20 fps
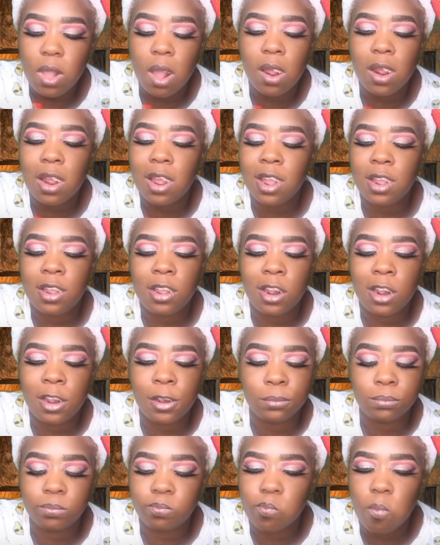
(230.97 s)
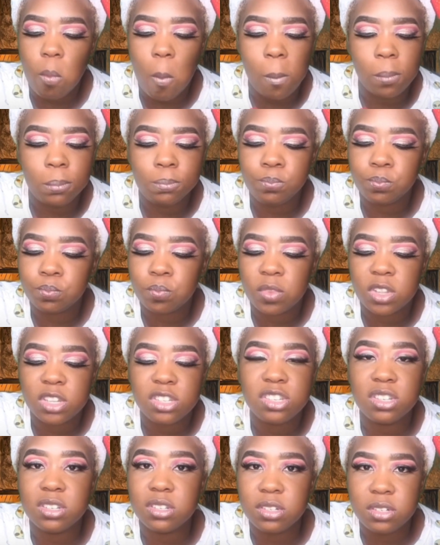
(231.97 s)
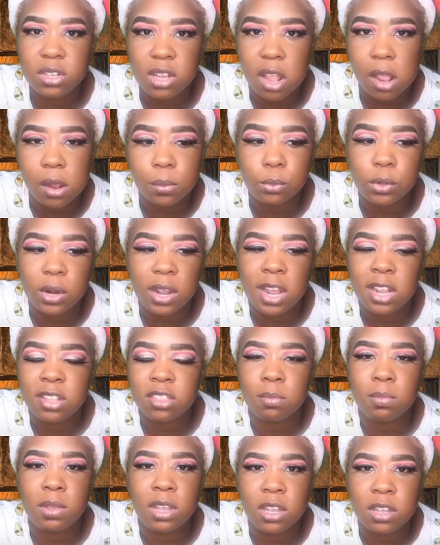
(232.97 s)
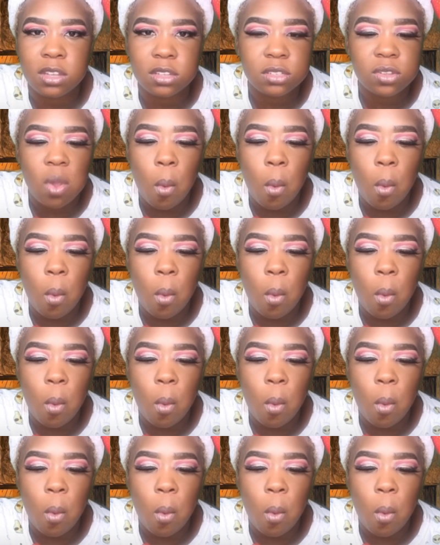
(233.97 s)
I ain't ate since then when I ate them eggs.